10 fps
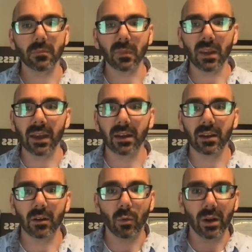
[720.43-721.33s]

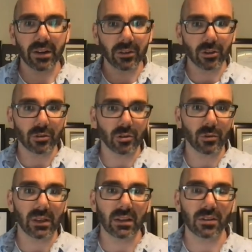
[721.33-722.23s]
And whenever you're
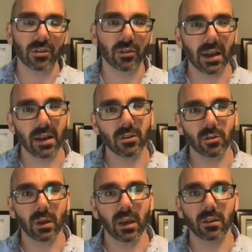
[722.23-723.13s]
doing this, you're not
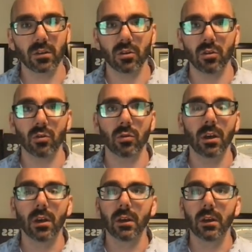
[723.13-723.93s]
doing it to